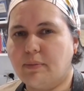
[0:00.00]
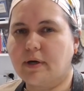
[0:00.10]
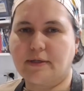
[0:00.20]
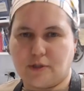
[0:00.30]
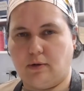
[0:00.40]

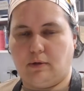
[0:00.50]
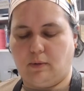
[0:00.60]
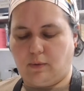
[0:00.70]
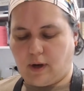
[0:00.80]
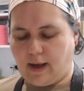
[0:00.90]
but I don't
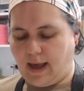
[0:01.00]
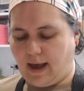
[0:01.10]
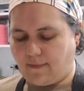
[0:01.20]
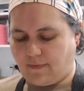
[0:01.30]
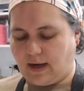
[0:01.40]
know what I
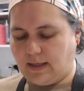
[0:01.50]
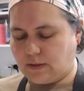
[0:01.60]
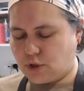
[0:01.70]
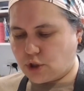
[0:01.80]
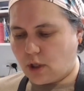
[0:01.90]
have, and
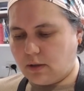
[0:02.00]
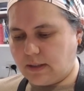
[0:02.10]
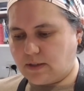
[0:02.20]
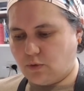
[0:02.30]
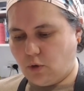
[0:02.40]
it's so
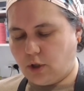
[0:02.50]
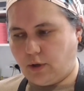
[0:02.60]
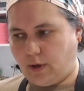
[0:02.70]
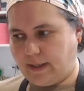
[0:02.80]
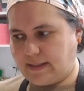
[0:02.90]

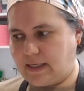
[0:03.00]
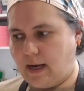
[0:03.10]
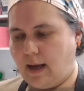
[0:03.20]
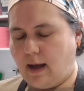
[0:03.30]
disorganized